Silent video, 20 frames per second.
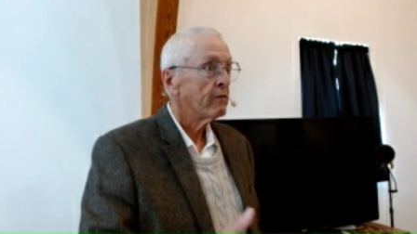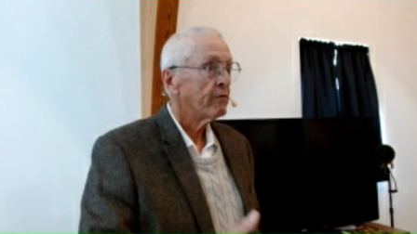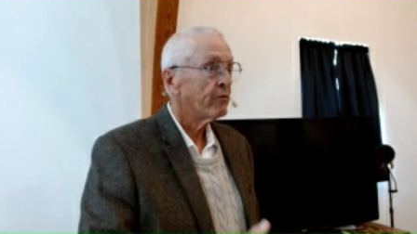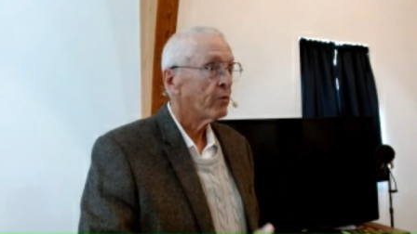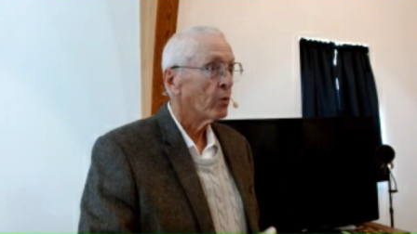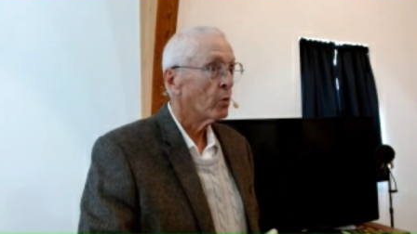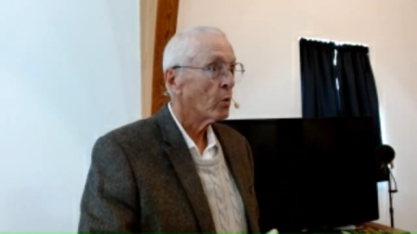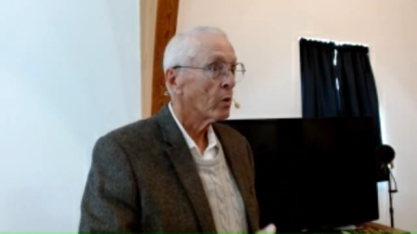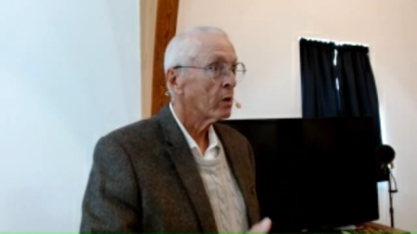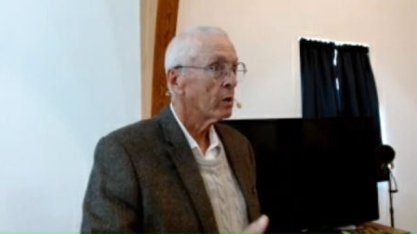
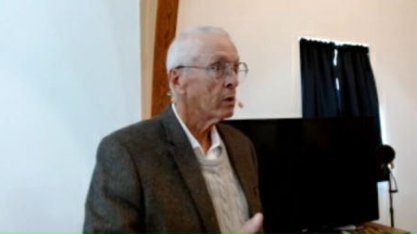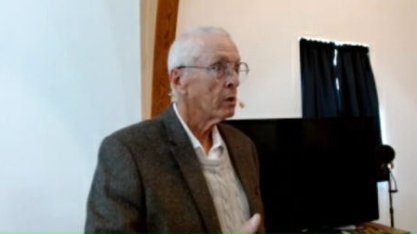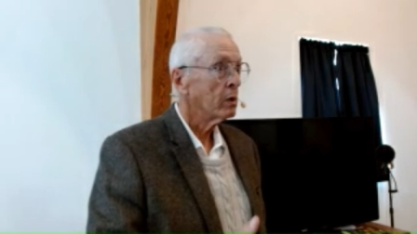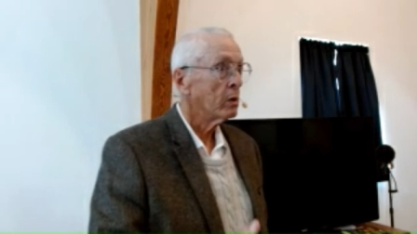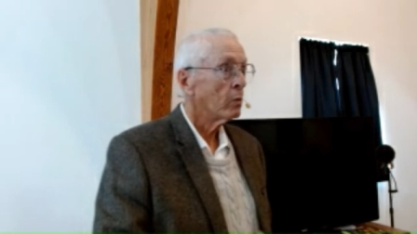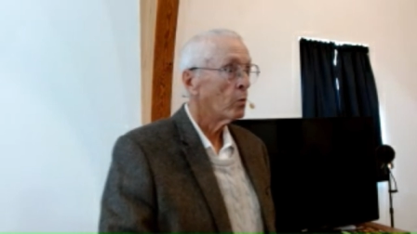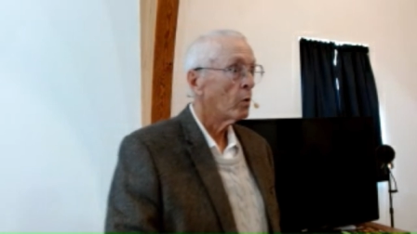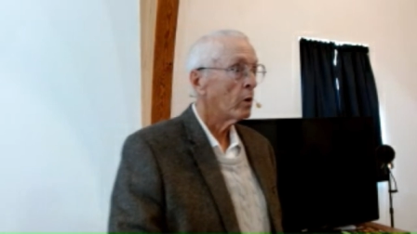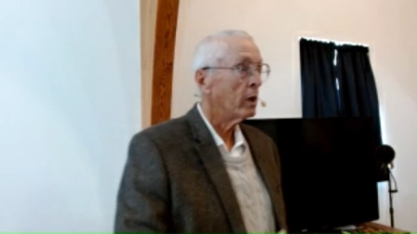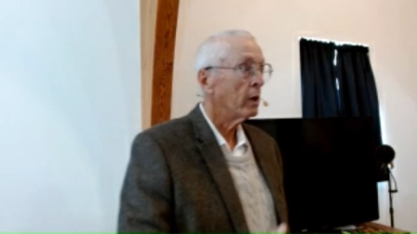4,
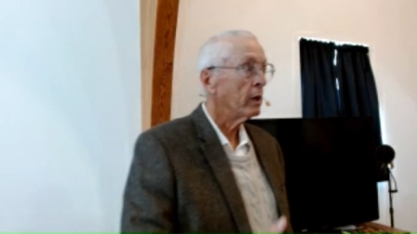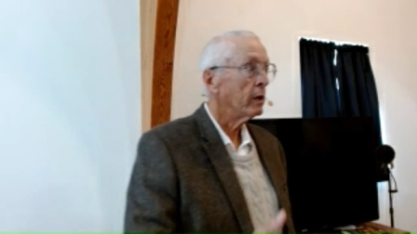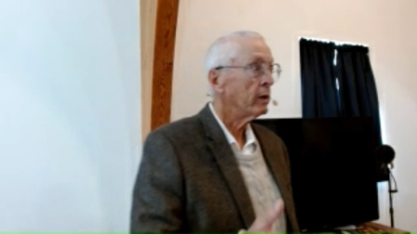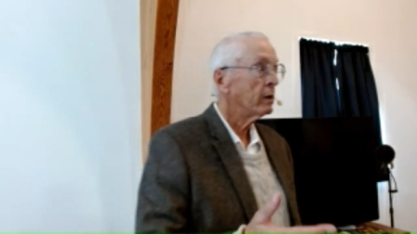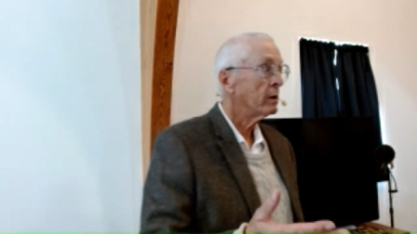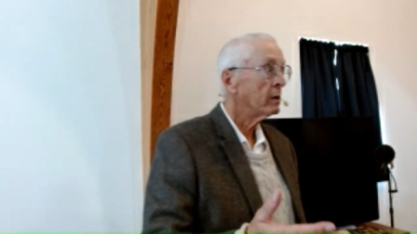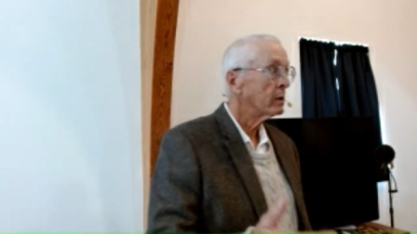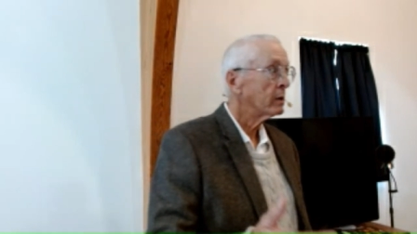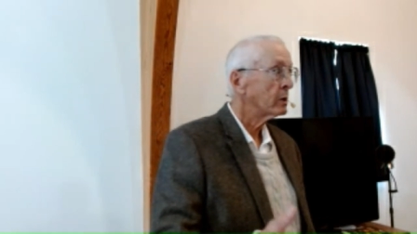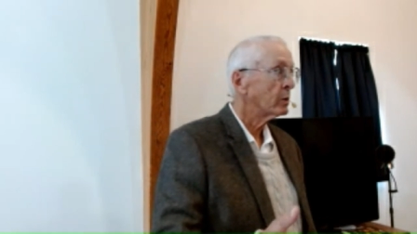
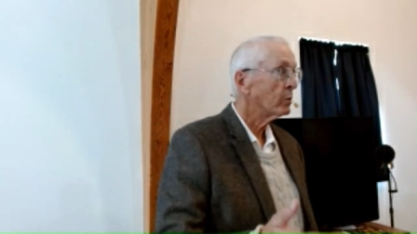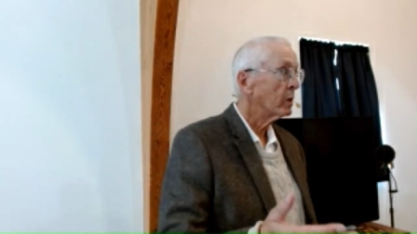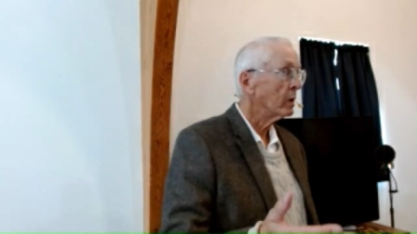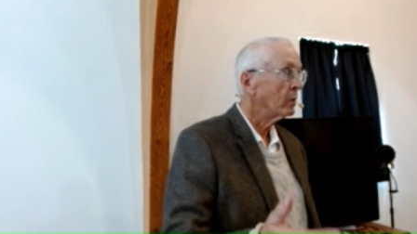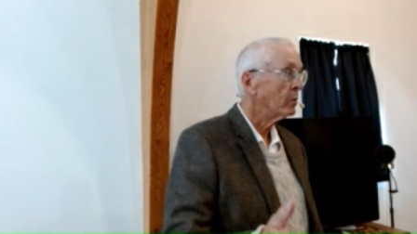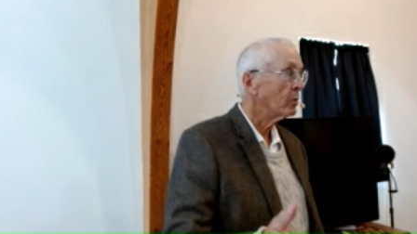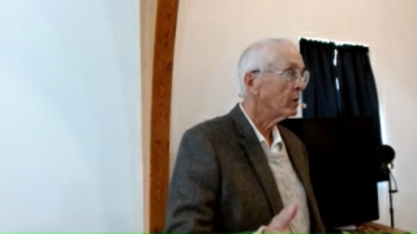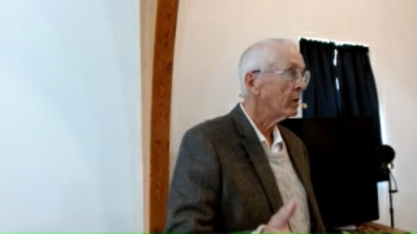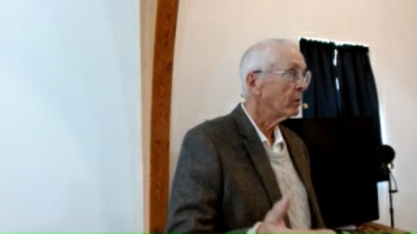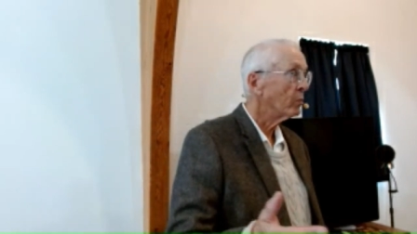1,
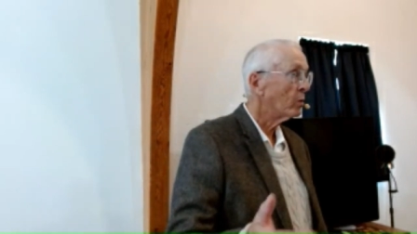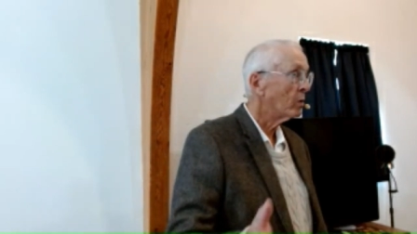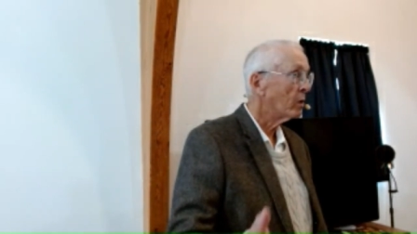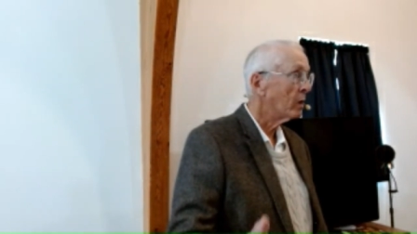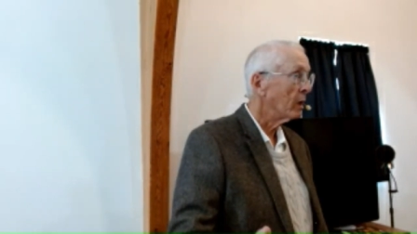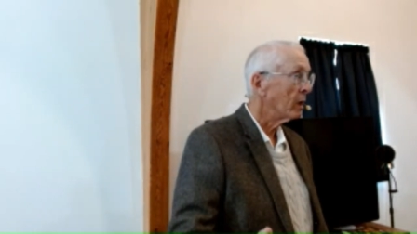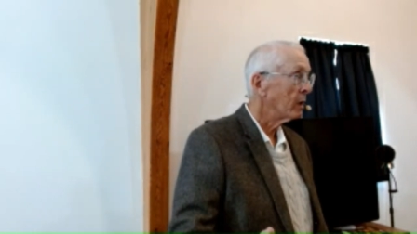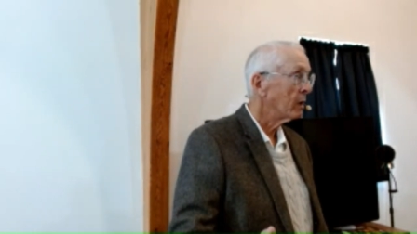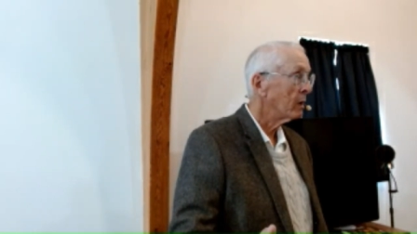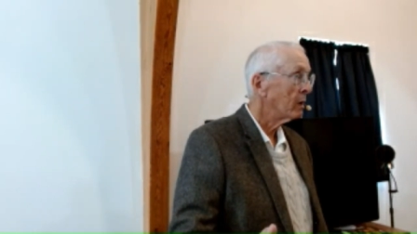21,
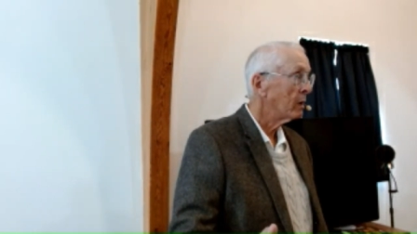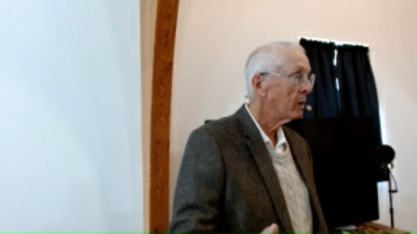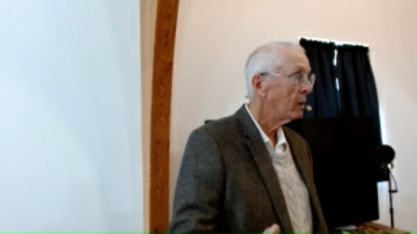1.